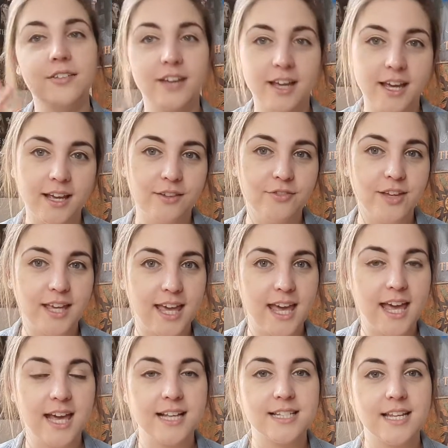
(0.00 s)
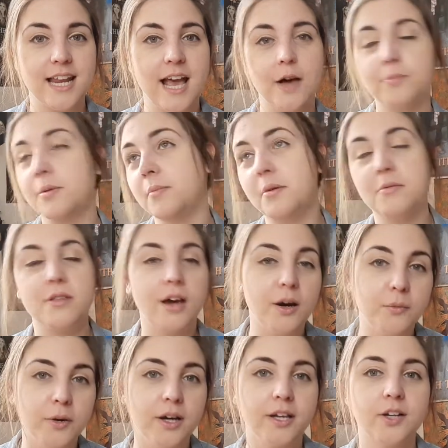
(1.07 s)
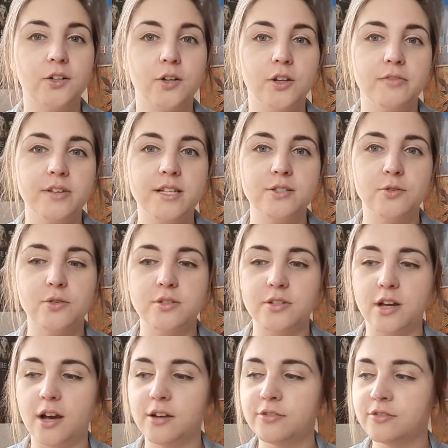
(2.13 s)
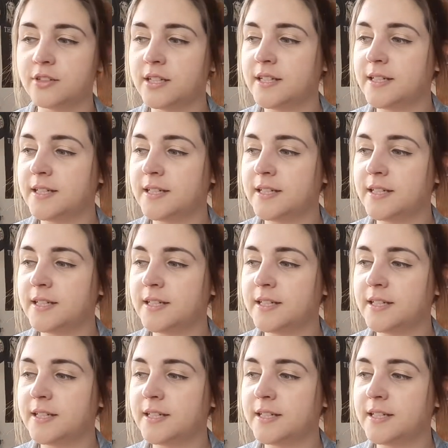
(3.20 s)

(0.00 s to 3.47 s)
looking for gigs and helping me with artwork and all of this sort of stuff.